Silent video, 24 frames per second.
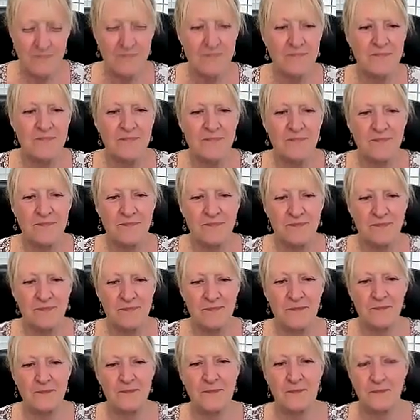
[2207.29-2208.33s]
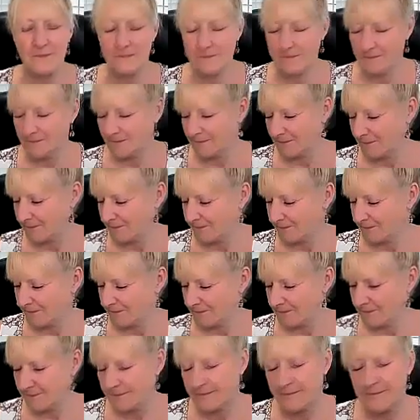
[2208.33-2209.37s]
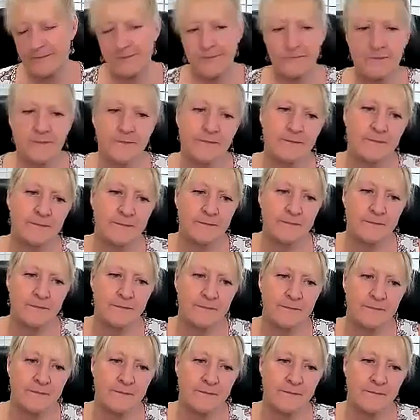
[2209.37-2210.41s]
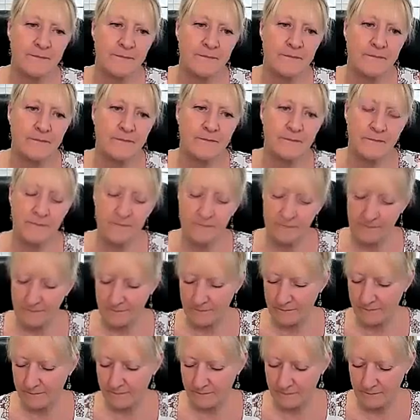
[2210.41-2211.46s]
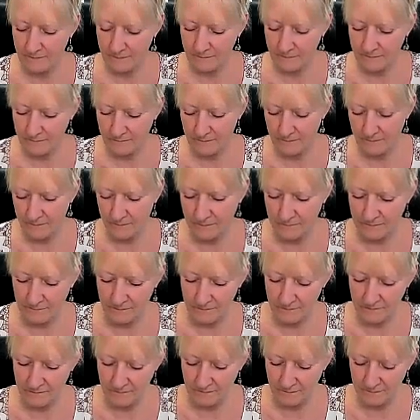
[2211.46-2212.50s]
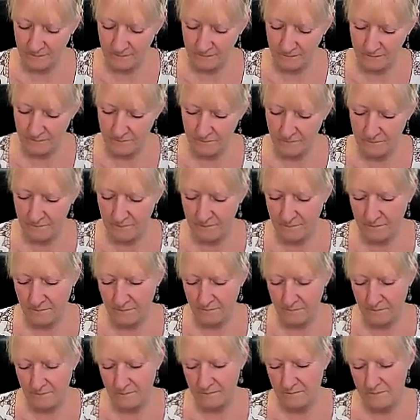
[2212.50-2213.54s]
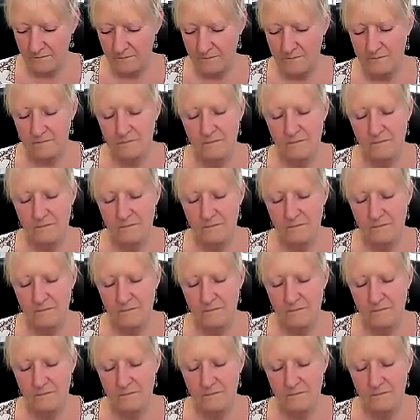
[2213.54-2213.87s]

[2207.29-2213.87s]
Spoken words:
The person shown says nothing.